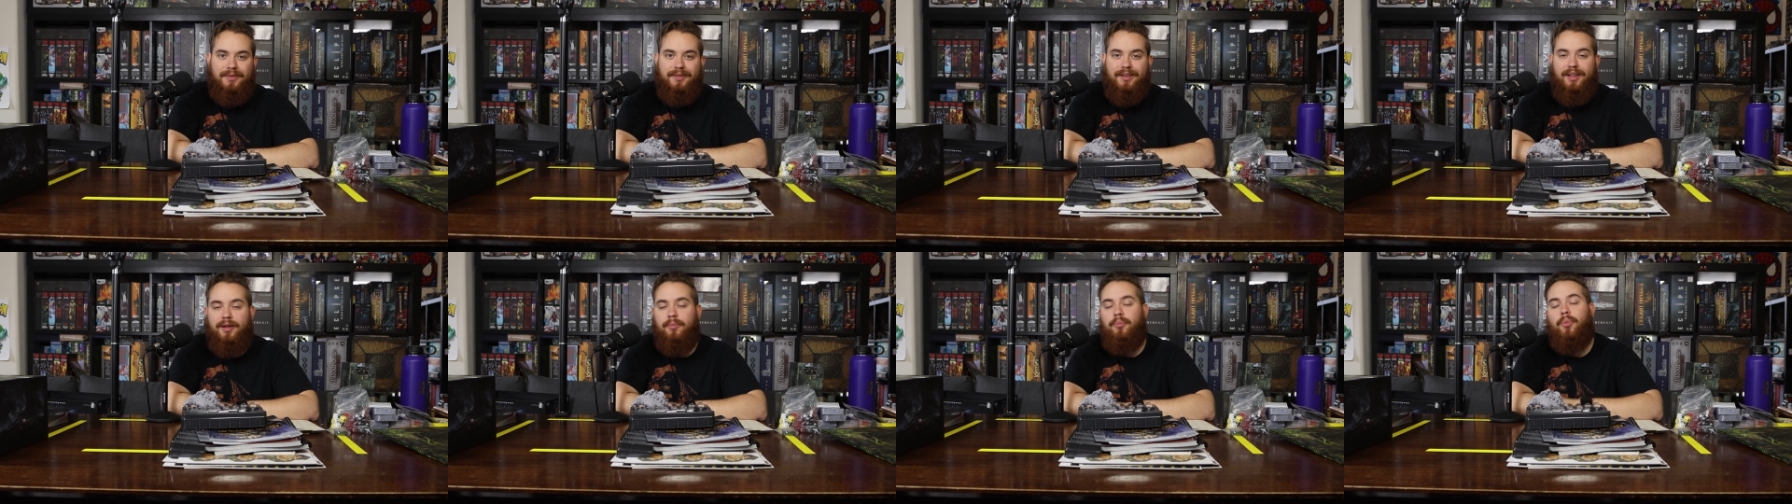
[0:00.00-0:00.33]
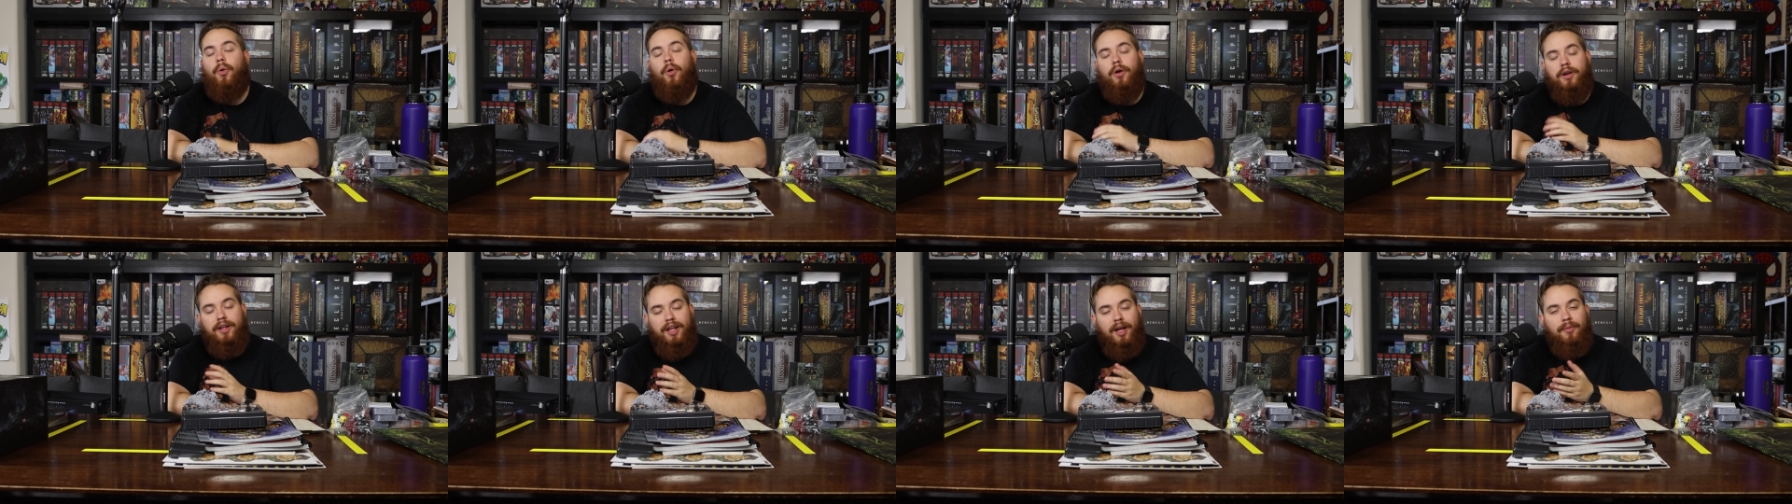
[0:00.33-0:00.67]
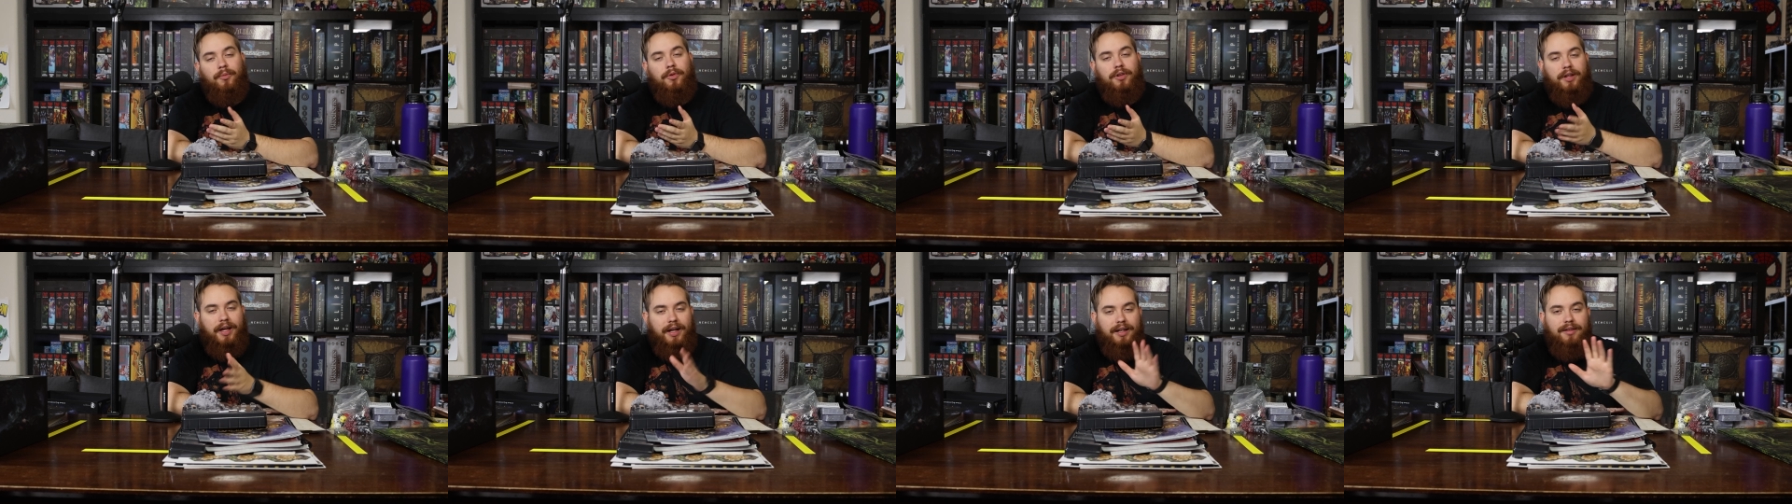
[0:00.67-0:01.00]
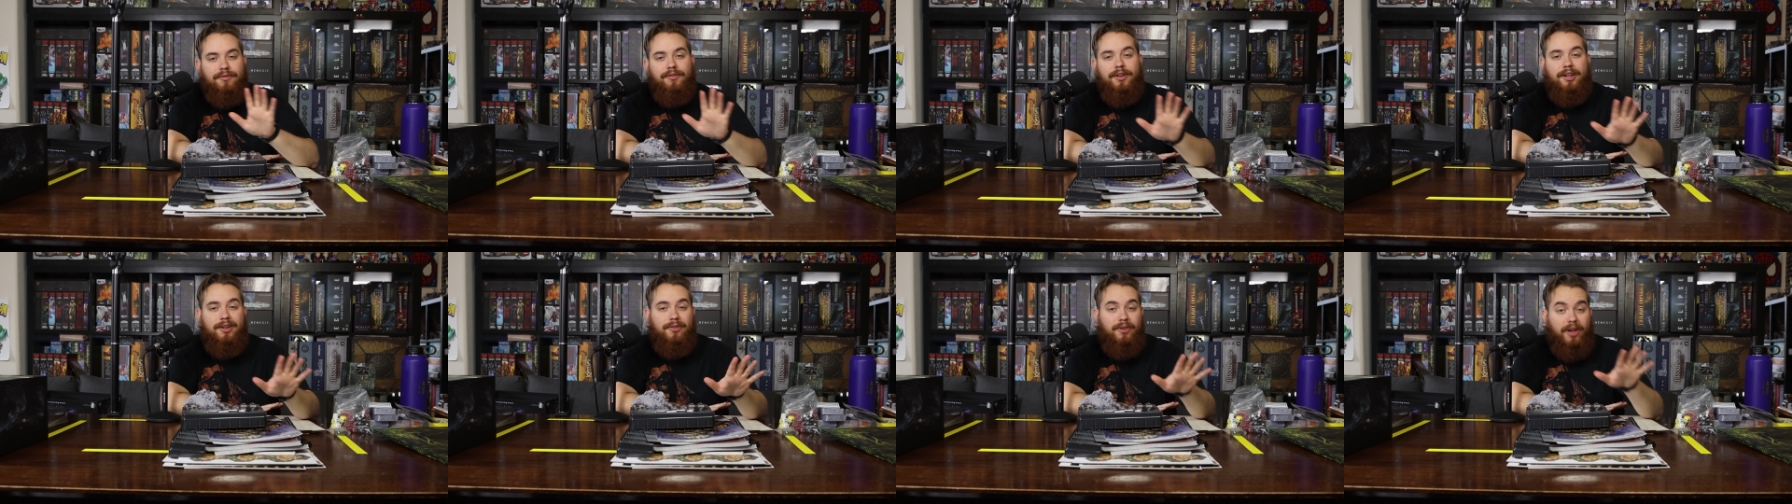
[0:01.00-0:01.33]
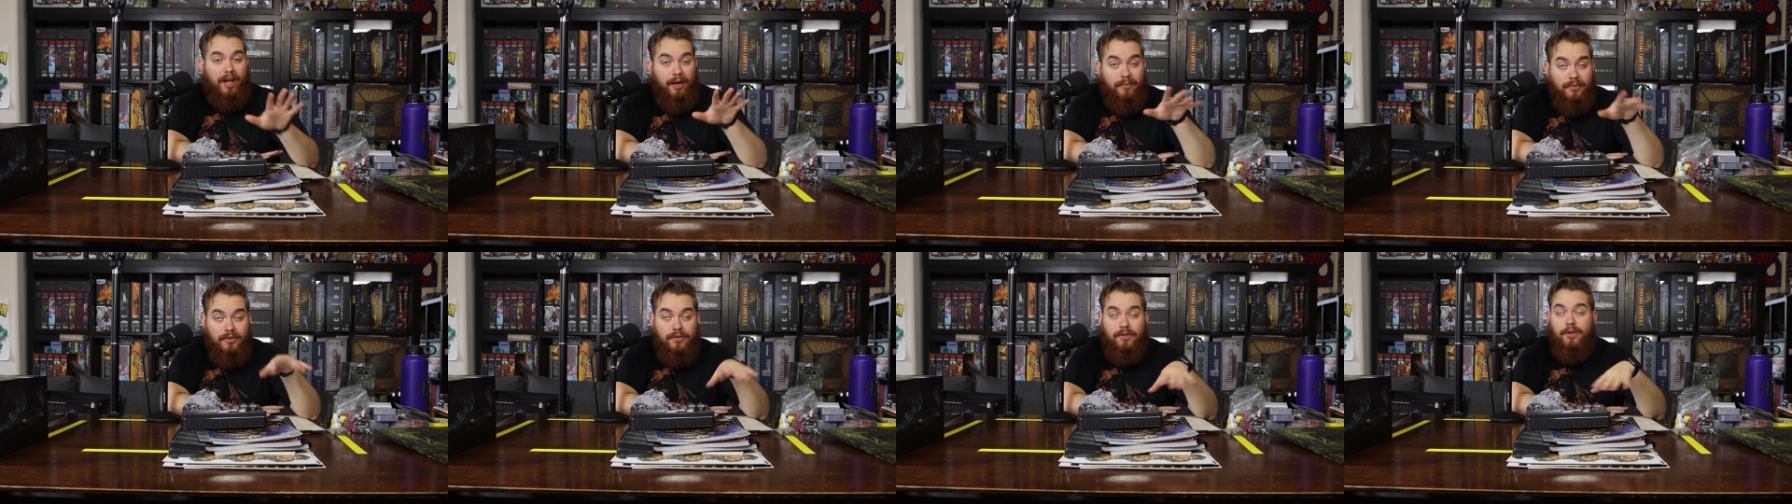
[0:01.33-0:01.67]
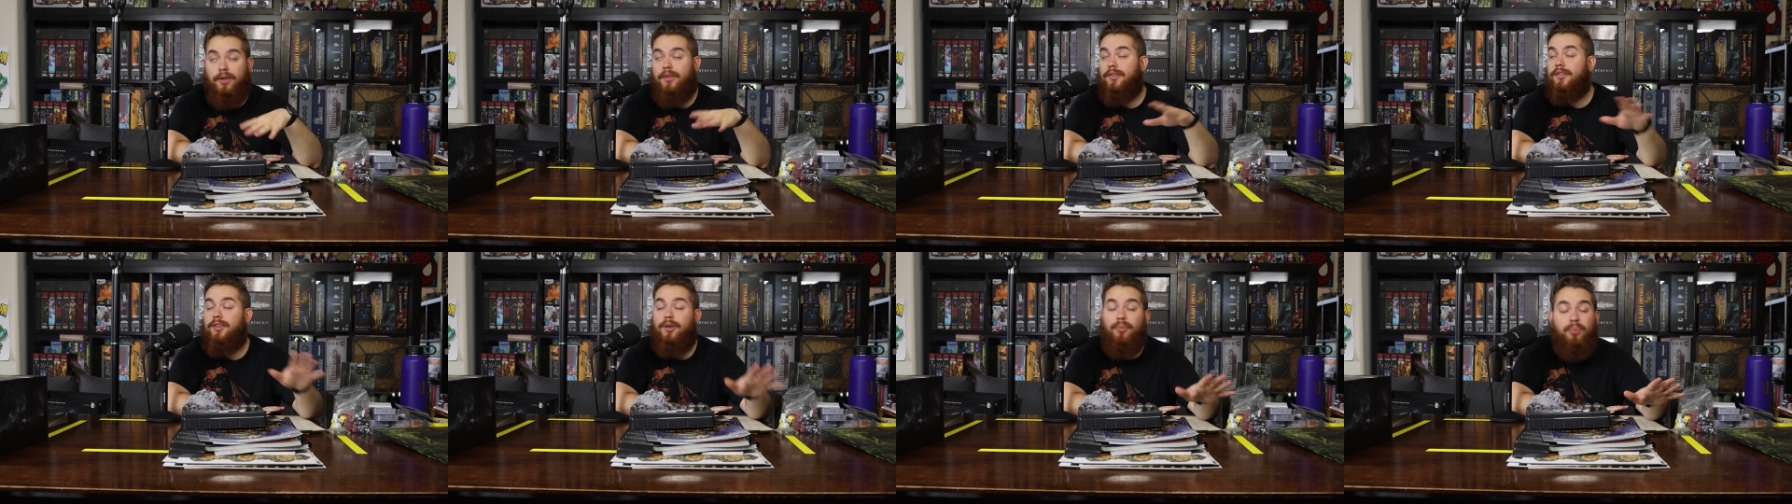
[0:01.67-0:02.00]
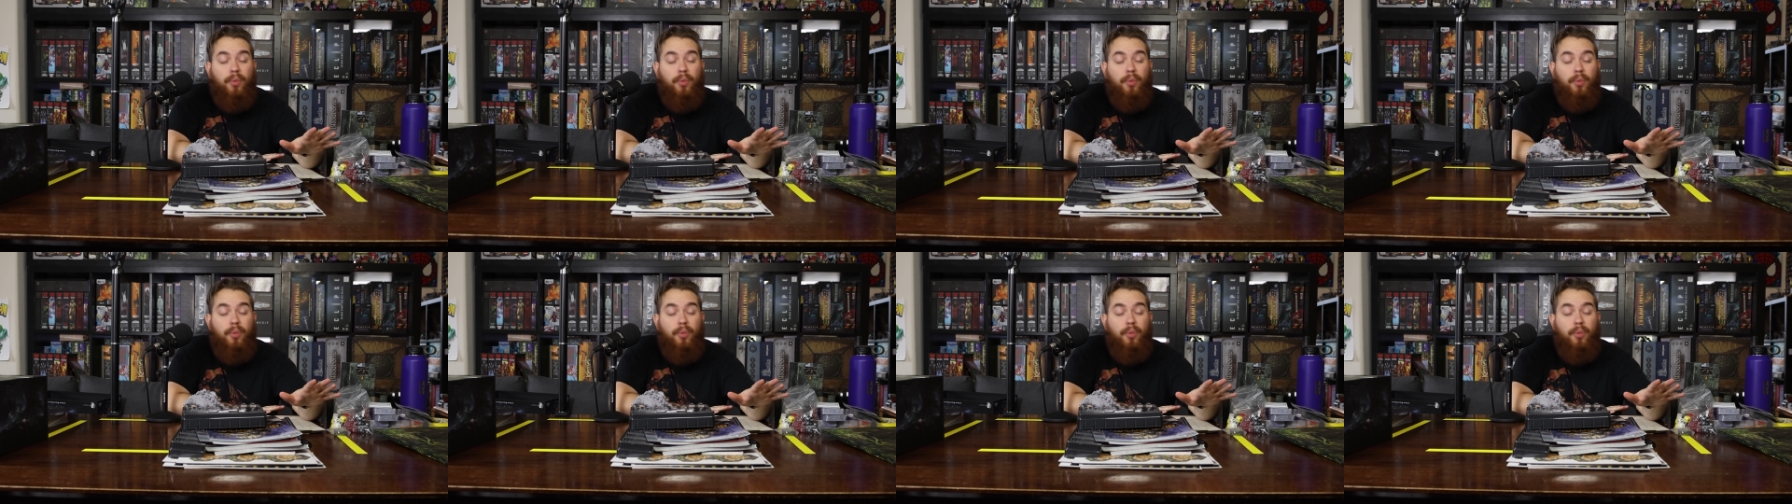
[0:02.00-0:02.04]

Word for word: Like board game related video games. It's all still